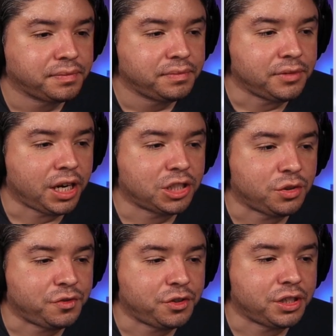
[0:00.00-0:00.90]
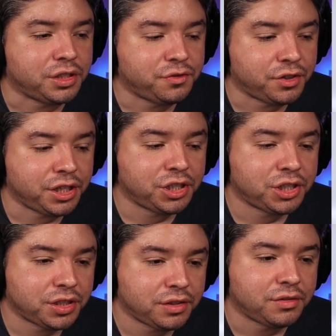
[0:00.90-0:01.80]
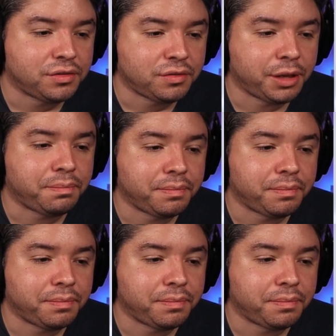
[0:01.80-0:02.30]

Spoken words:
Not actual footage. RIP.